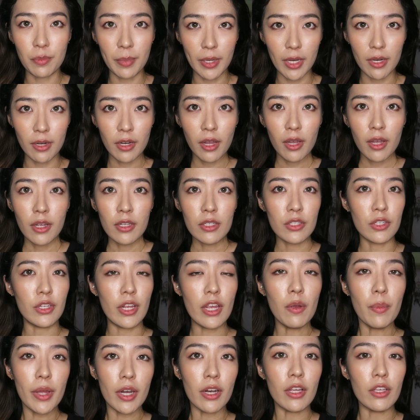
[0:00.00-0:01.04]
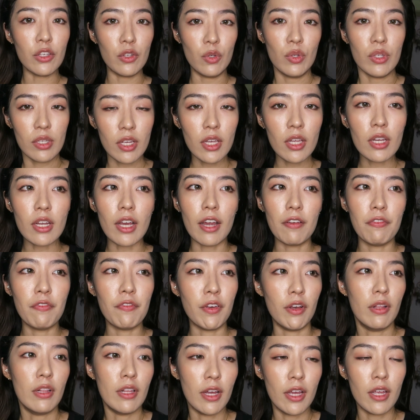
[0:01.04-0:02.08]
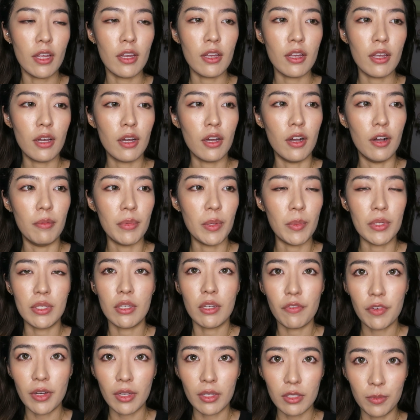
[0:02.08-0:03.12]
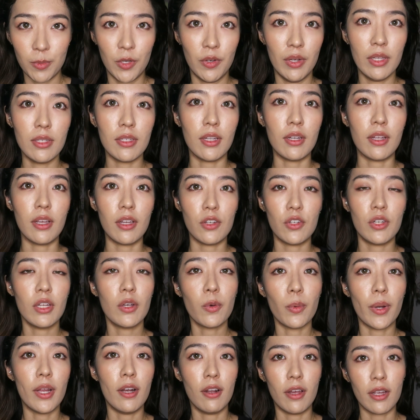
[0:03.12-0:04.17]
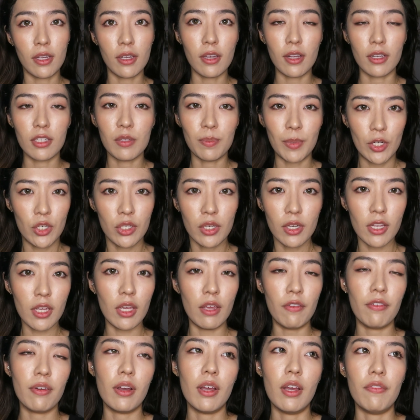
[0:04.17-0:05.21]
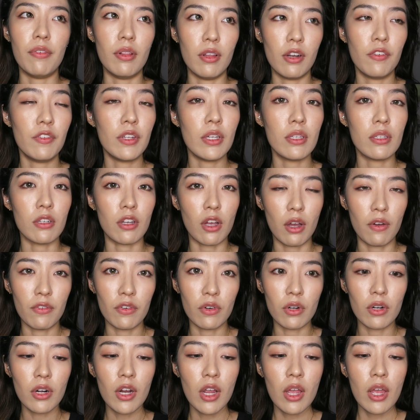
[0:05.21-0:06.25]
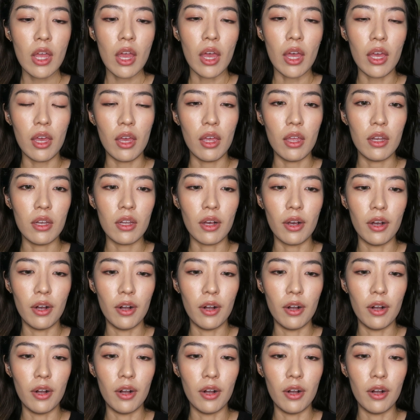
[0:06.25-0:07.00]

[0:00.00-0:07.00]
But today when I use it, I felt like it was a different experience, and I actually quite like it, especially if I have a lot of things to cover. And